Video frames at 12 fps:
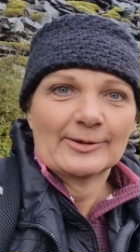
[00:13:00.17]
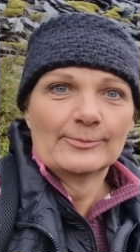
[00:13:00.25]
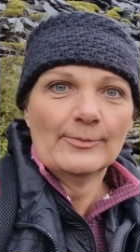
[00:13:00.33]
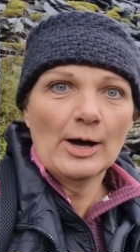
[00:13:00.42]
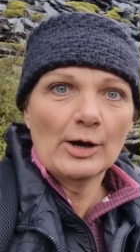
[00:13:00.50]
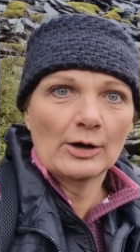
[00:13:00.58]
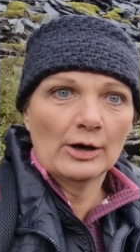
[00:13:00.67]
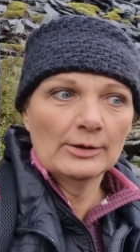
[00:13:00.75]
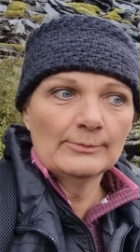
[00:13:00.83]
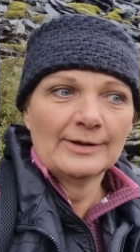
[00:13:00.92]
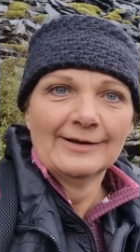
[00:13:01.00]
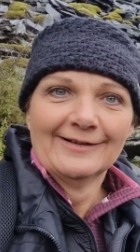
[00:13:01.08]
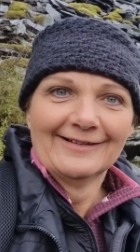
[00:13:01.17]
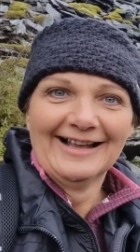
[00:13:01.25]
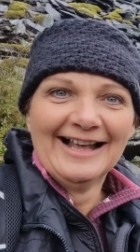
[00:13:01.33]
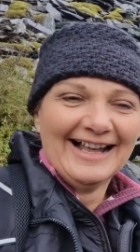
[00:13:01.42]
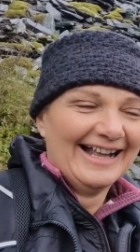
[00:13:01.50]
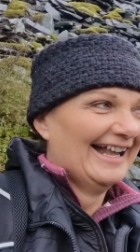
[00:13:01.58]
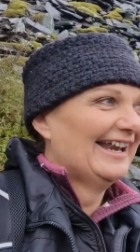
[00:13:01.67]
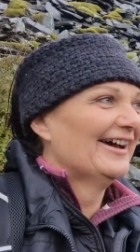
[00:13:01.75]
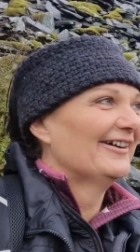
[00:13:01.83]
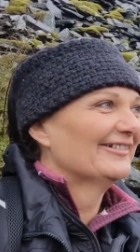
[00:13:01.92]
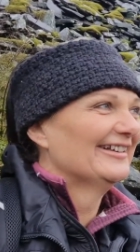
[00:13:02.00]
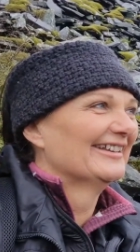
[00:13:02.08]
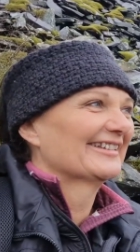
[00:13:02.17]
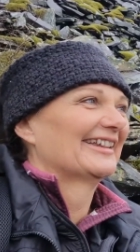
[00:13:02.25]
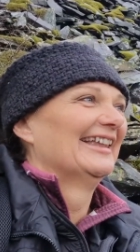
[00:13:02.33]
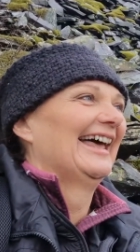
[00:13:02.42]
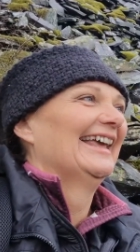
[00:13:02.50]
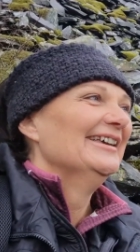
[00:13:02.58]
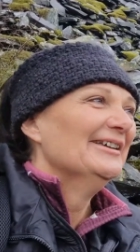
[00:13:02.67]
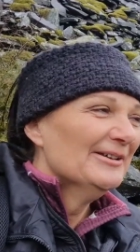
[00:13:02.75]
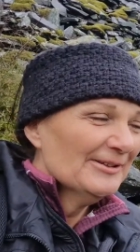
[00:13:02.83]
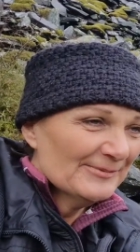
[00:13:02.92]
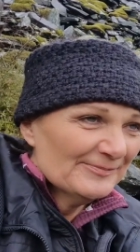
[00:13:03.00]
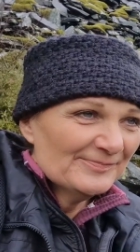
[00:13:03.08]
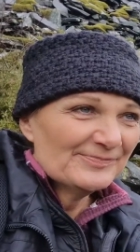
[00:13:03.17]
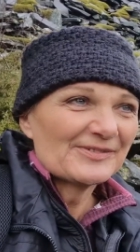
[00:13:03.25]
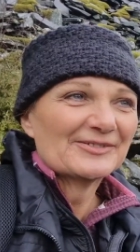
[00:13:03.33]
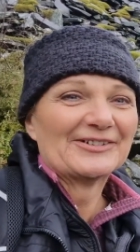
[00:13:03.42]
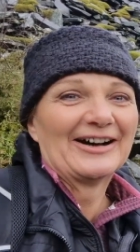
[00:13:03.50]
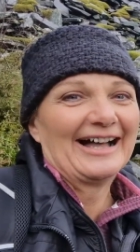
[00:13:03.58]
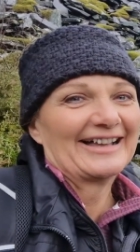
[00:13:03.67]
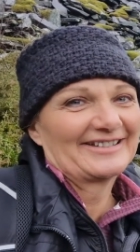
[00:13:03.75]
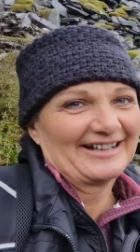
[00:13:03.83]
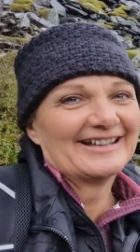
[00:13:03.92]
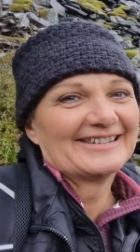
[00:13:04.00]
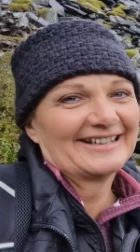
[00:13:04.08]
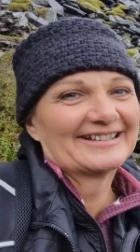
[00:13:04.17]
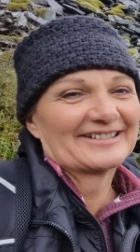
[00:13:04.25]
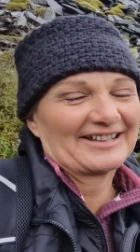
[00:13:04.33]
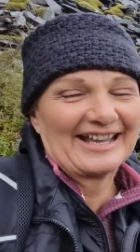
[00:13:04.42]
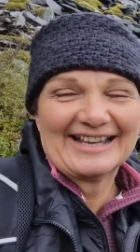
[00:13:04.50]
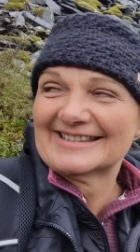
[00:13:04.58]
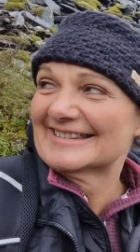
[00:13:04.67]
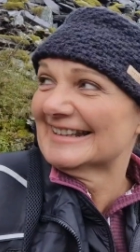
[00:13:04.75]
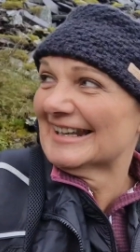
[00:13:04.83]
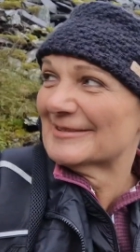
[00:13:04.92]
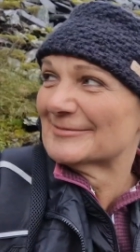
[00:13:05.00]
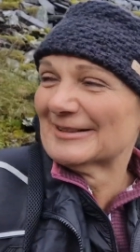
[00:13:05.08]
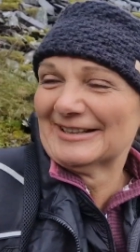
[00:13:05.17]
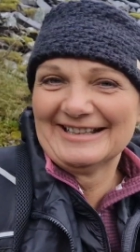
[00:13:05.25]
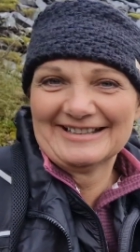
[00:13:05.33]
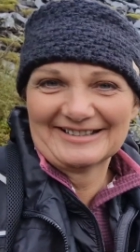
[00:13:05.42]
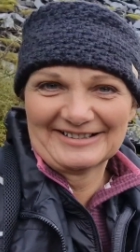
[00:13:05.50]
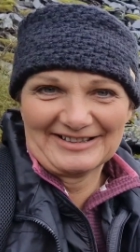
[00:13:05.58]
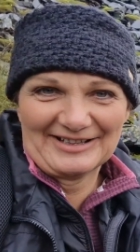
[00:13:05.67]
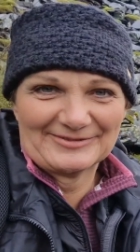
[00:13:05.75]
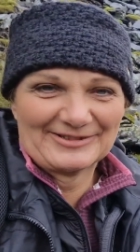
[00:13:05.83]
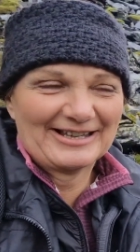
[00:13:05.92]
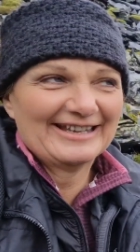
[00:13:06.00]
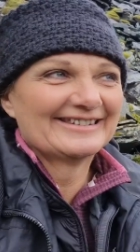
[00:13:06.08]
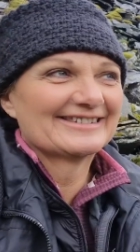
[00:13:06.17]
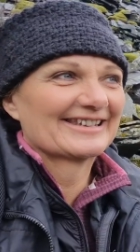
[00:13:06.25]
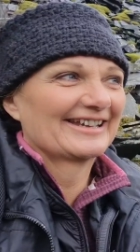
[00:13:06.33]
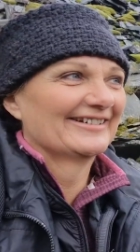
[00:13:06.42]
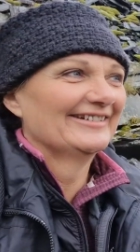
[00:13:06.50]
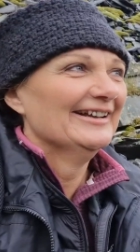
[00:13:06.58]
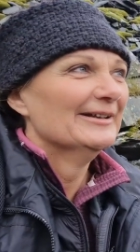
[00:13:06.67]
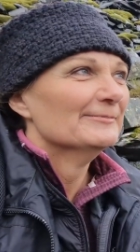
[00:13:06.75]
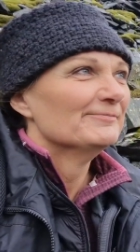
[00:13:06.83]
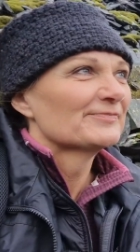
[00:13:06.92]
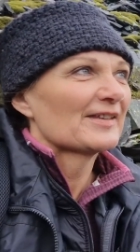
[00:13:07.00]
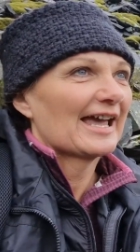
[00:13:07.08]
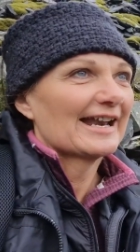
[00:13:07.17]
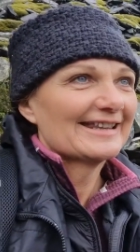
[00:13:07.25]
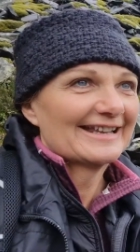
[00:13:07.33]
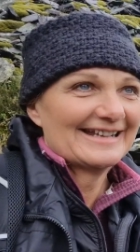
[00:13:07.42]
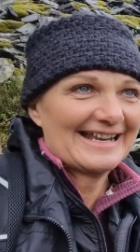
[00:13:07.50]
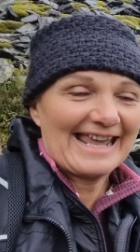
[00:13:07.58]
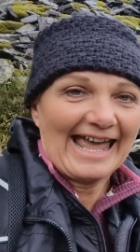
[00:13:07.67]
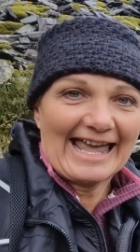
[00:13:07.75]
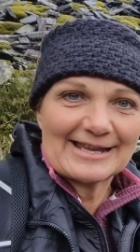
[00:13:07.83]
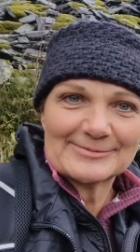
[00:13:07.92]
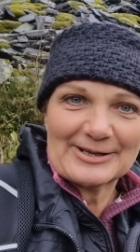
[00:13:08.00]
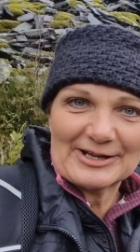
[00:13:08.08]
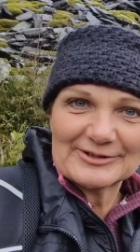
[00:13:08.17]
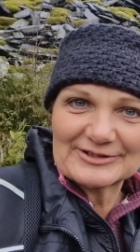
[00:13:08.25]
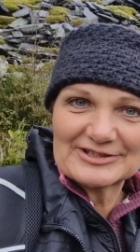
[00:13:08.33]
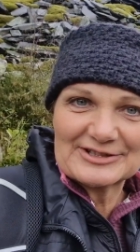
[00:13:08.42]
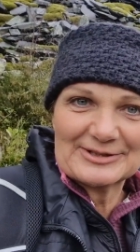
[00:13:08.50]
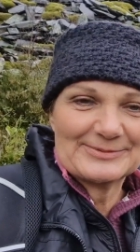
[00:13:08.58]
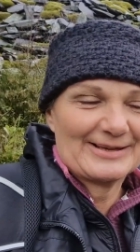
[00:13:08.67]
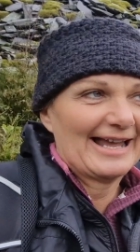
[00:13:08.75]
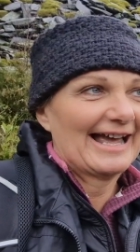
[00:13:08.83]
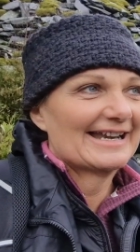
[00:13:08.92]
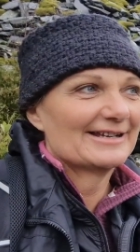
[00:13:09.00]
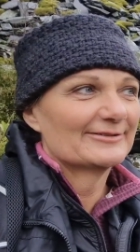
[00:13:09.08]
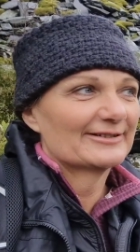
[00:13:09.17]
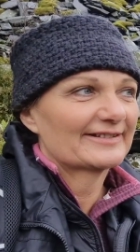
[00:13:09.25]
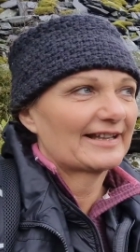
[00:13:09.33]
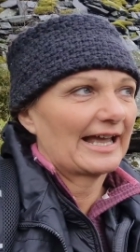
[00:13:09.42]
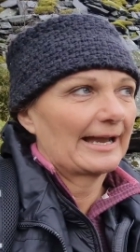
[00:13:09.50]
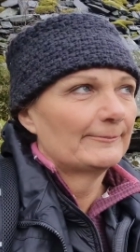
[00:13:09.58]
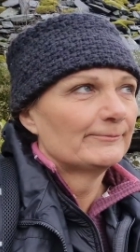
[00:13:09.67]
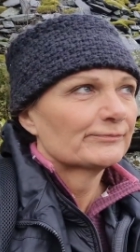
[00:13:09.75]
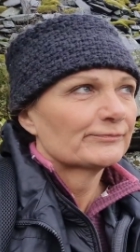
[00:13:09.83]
Mom! And I was like, what? I did say it deliberately to see what he'd do. And then he came over to me and he was like,